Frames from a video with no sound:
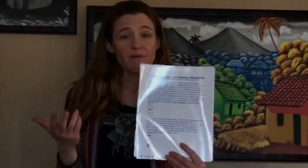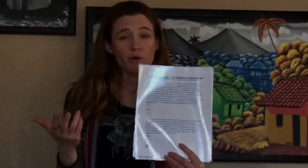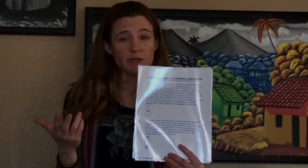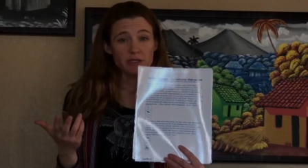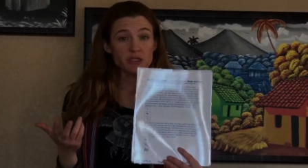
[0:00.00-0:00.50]
one
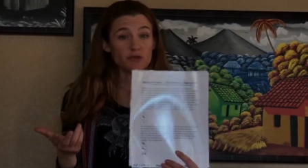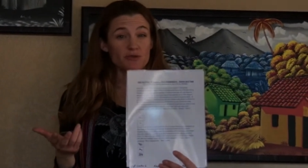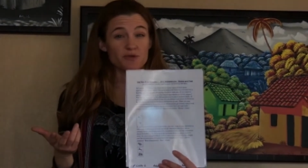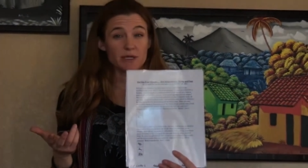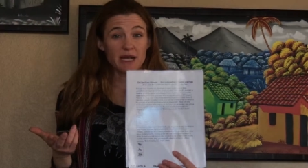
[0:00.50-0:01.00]
of the
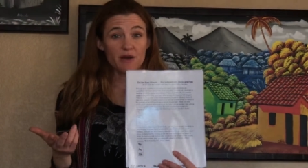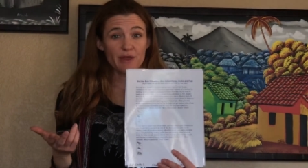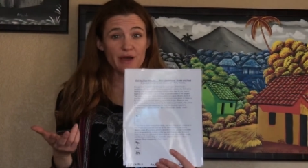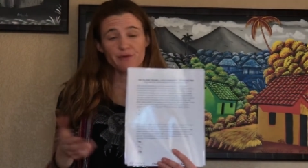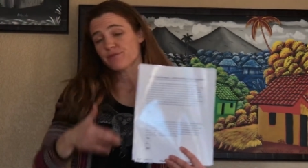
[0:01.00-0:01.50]
students read out
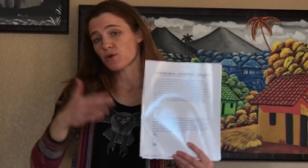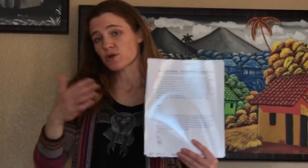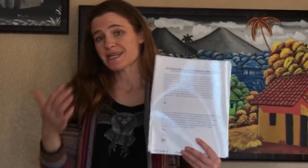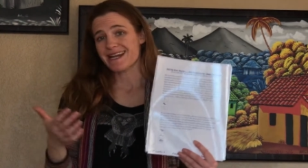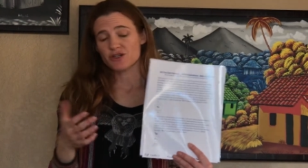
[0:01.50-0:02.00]
loud, or
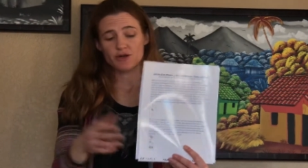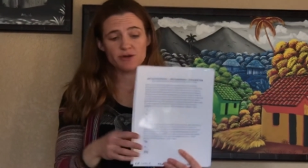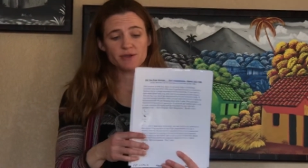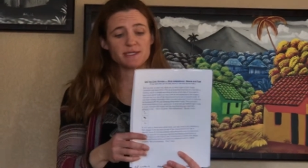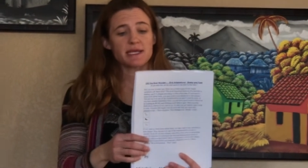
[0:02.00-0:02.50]
take
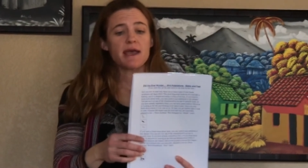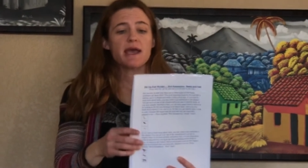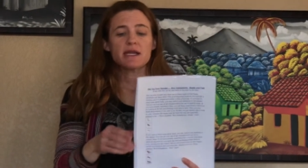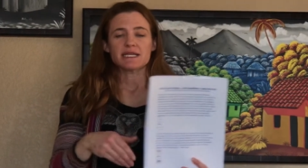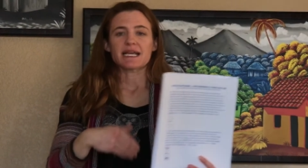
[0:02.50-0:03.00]
turns
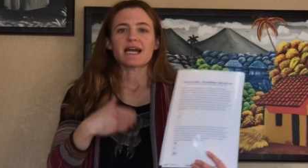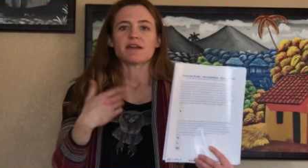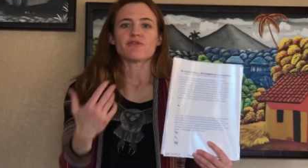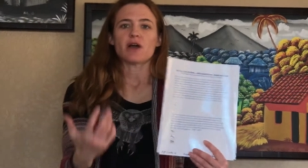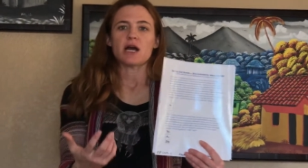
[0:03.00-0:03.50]
to kind
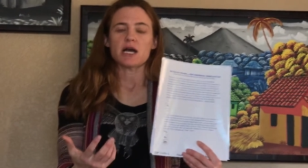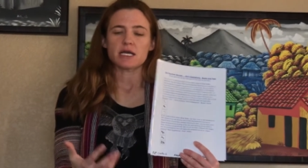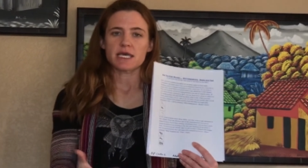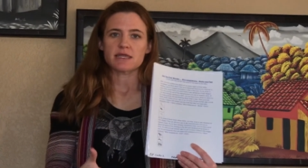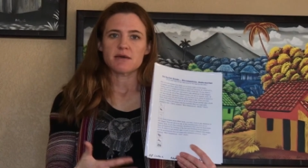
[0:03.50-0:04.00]
of
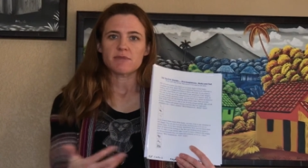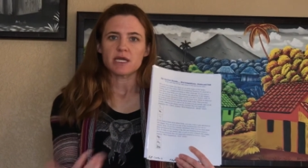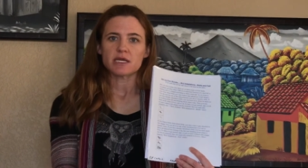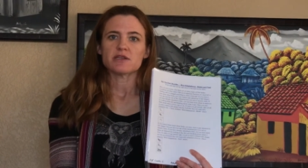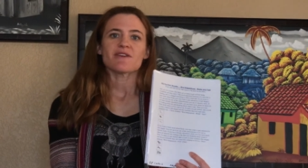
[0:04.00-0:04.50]
get them
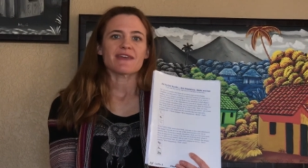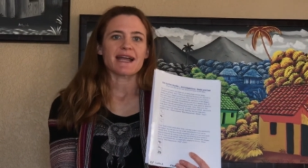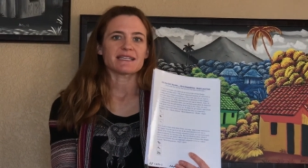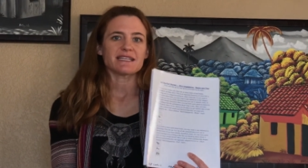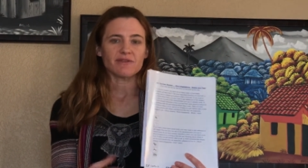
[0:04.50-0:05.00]
into the
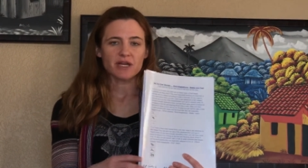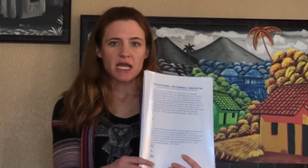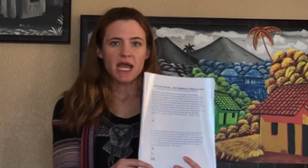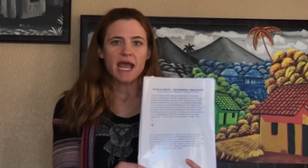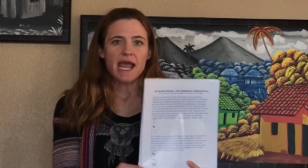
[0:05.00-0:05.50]

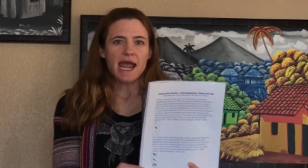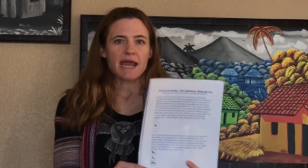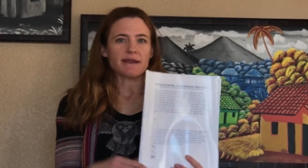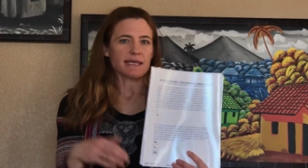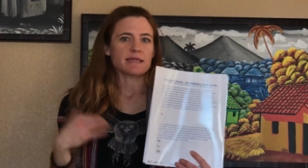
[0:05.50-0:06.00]
activity
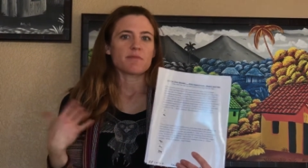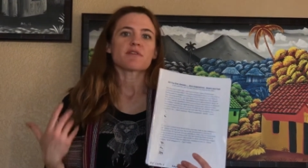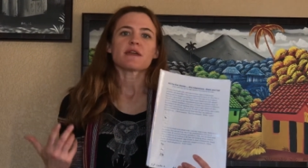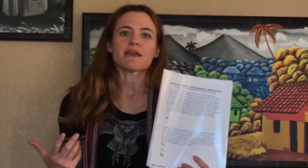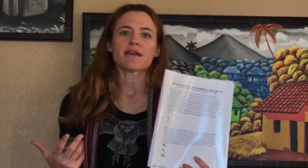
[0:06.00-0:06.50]
and get them
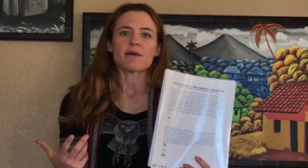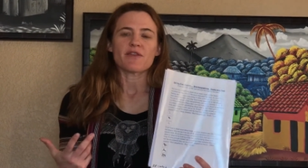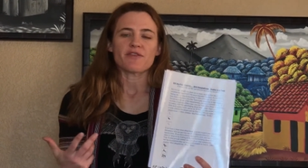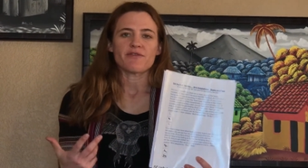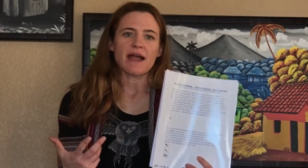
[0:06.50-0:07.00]
thinking about
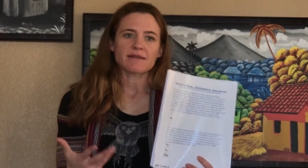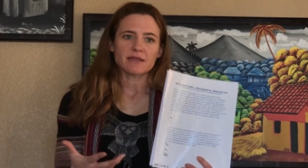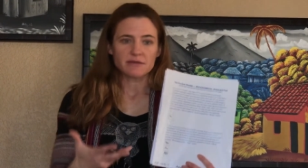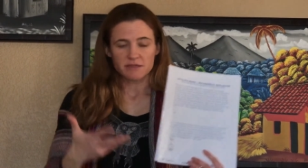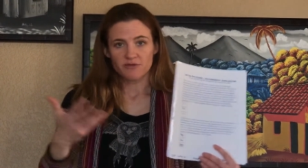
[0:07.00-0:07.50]
the fact
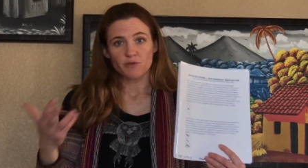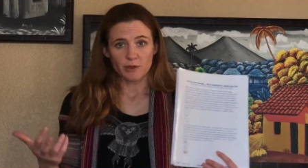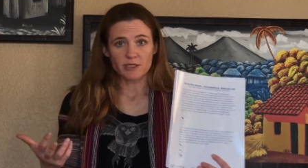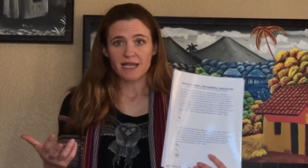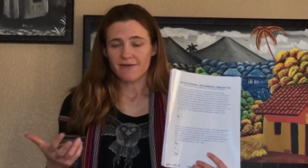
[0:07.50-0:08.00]
that different
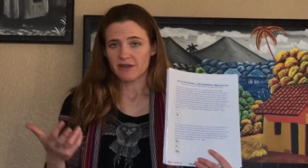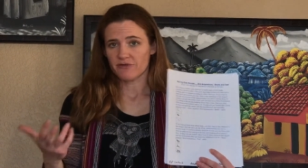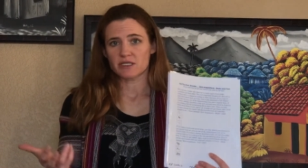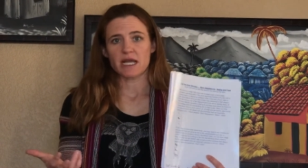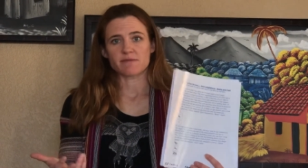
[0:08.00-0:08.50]
birds have
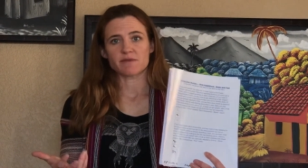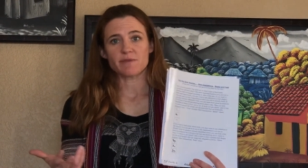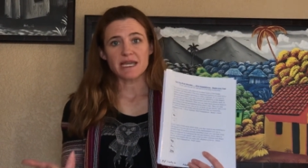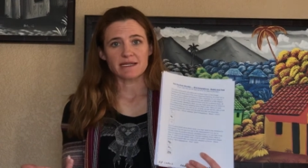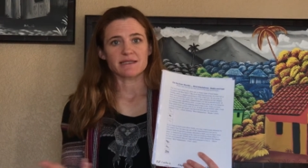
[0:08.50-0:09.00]
different types of
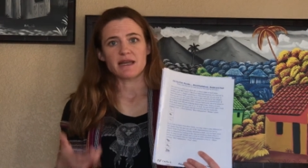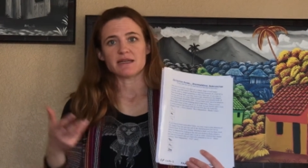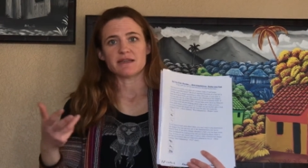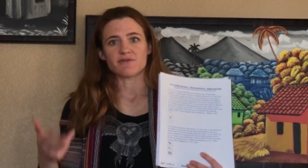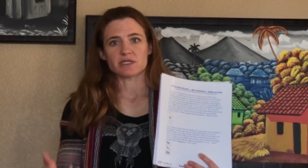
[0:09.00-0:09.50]
beaks and
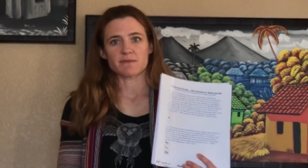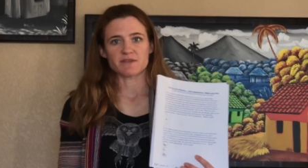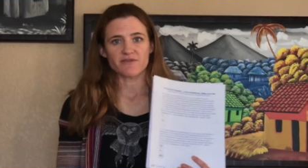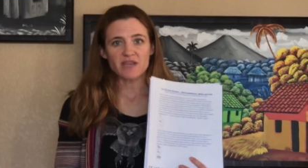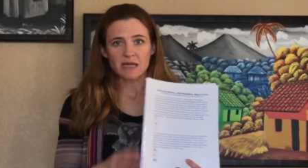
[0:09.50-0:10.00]
different types
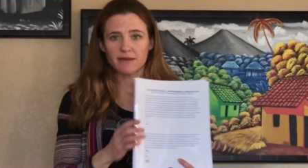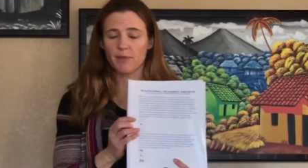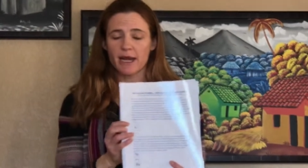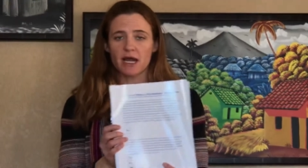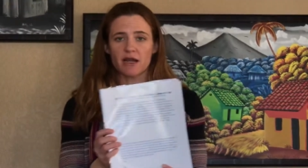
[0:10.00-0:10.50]
of feet they
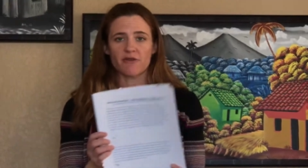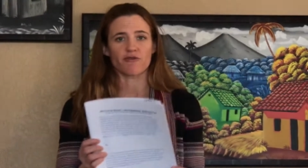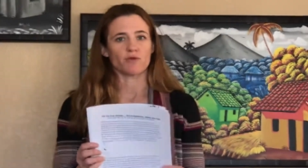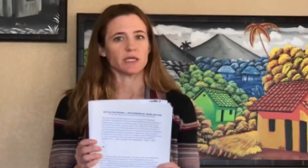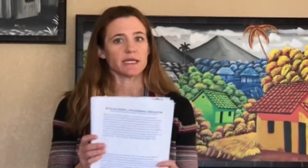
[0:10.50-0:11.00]
might not have
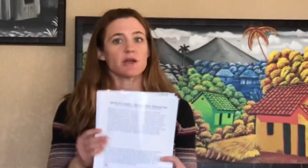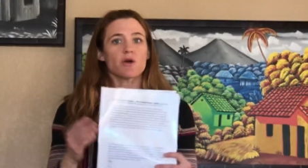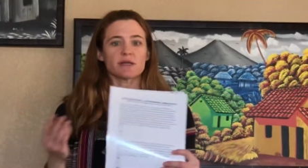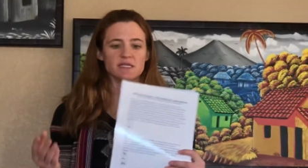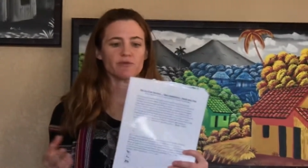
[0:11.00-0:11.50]
really
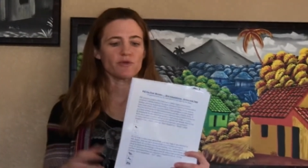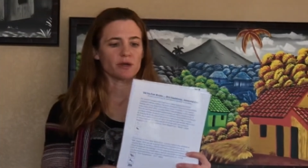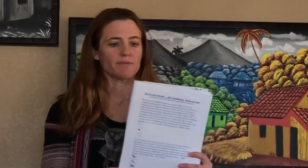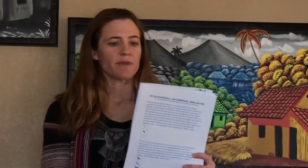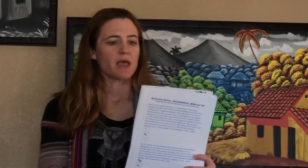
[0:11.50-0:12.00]
noticed before.
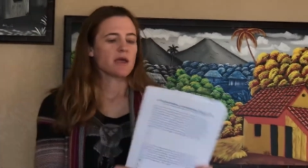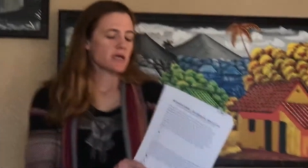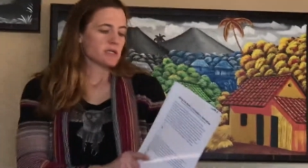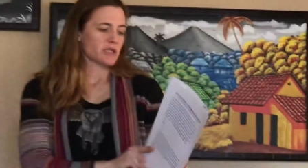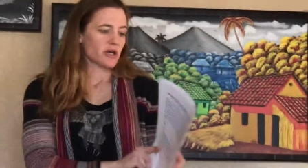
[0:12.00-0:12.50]

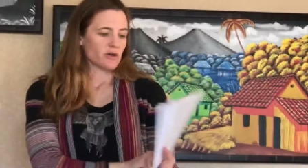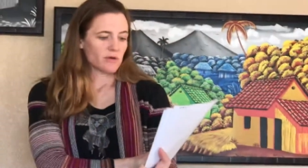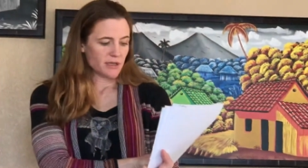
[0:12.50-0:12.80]
So